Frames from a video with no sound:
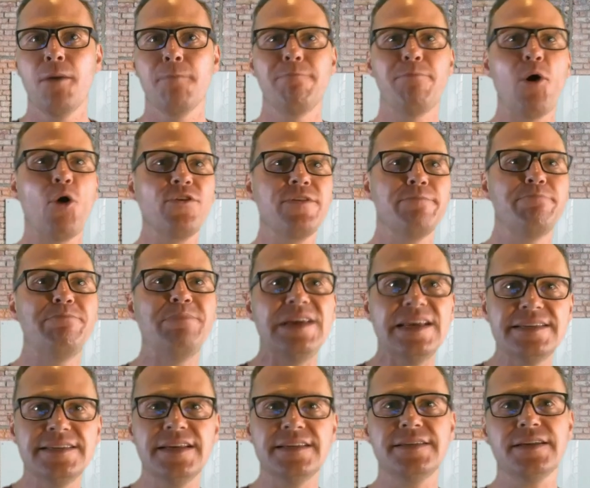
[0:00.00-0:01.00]
Both
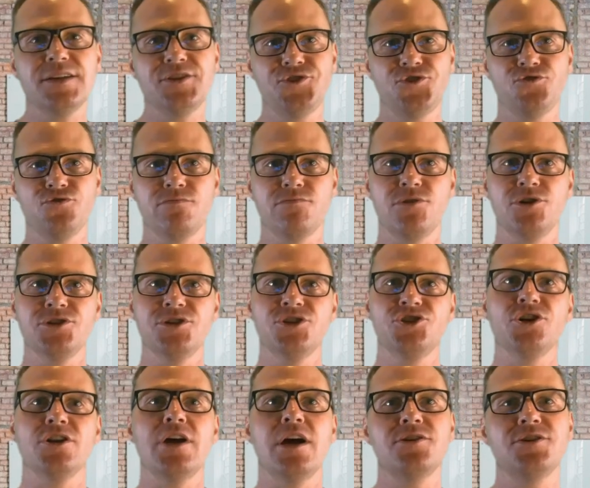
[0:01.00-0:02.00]
business and consumers
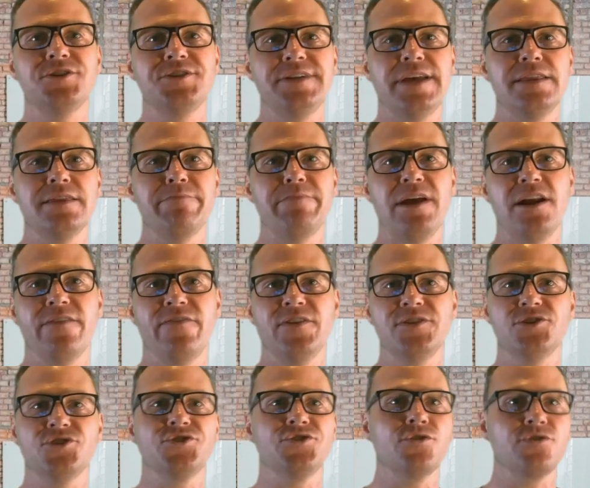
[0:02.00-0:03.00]
should understand the
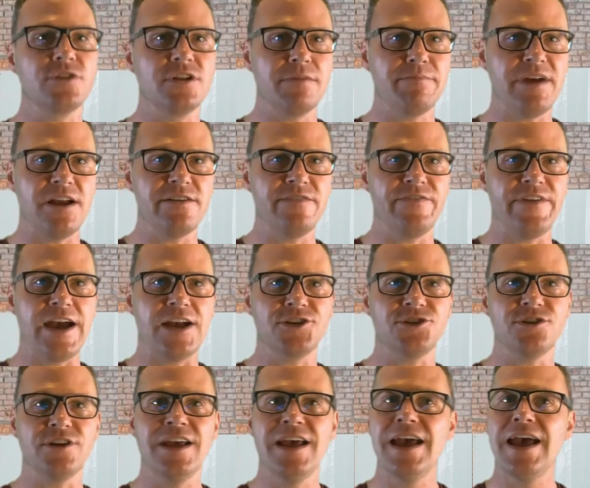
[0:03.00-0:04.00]
benefits of circular
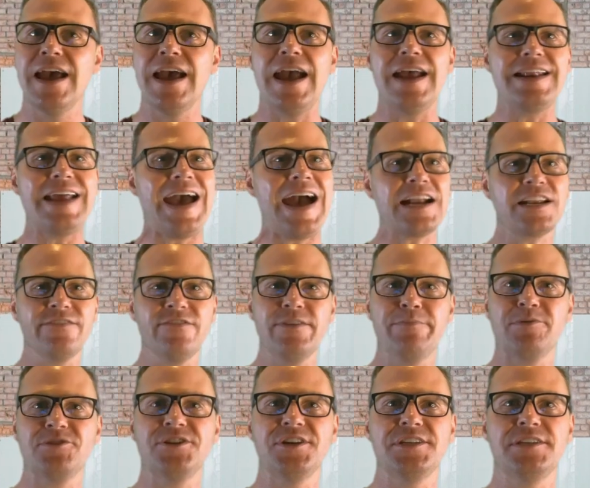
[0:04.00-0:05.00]
manufacturing and actively
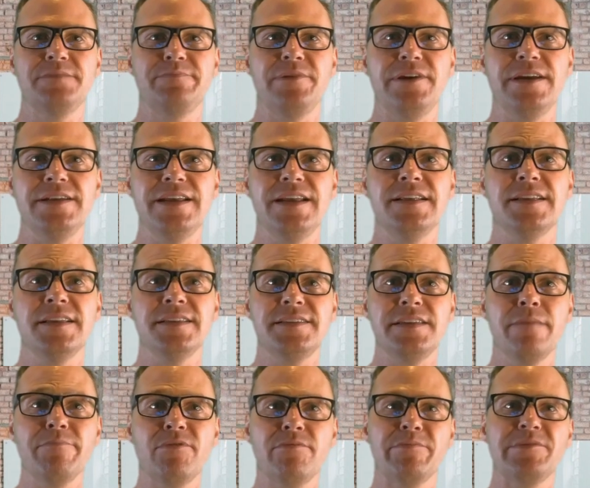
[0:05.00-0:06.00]
participate in its
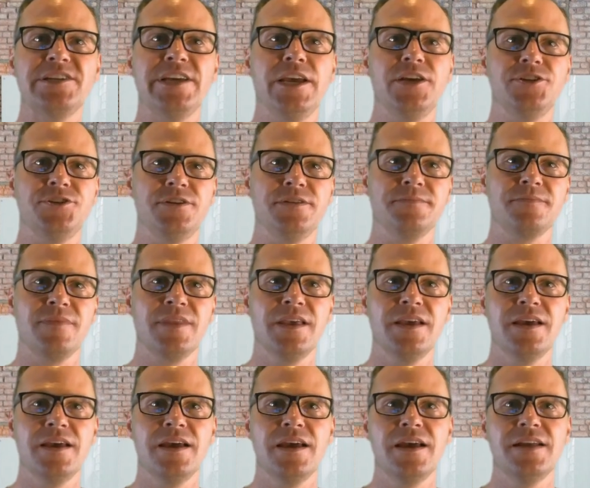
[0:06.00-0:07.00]
implementation.
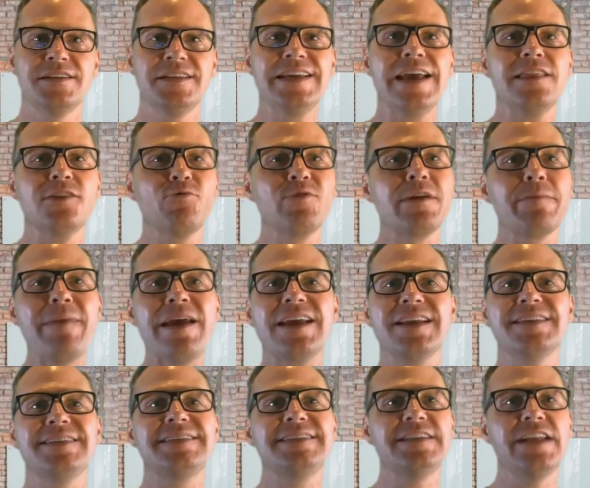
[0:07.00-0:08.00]
Together we can make
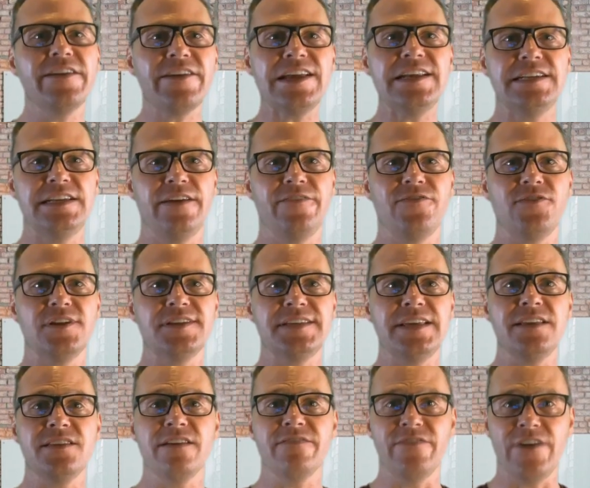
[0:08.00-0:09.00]
a significant difference
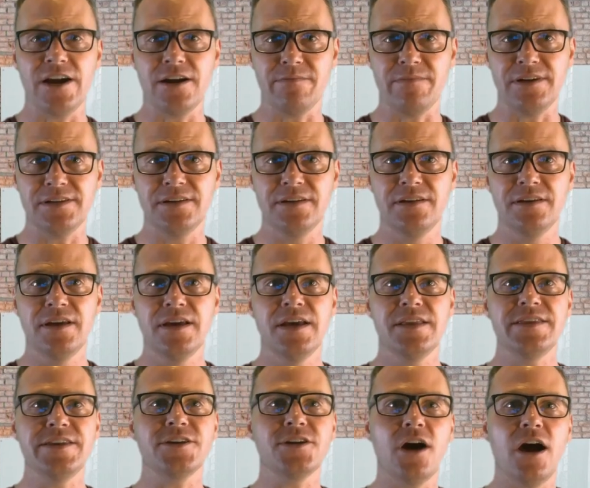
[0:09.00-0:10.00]
in the environment,
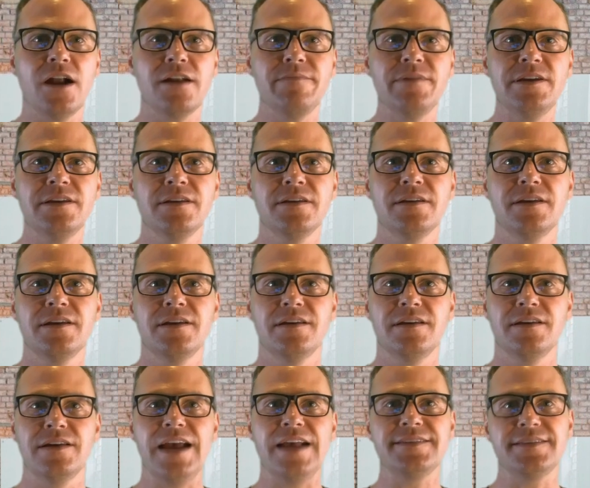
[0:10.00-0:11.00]
the economy,
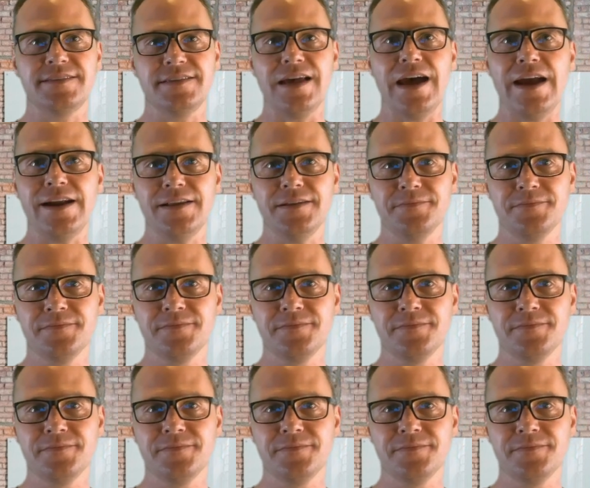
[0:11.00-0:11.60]
and society.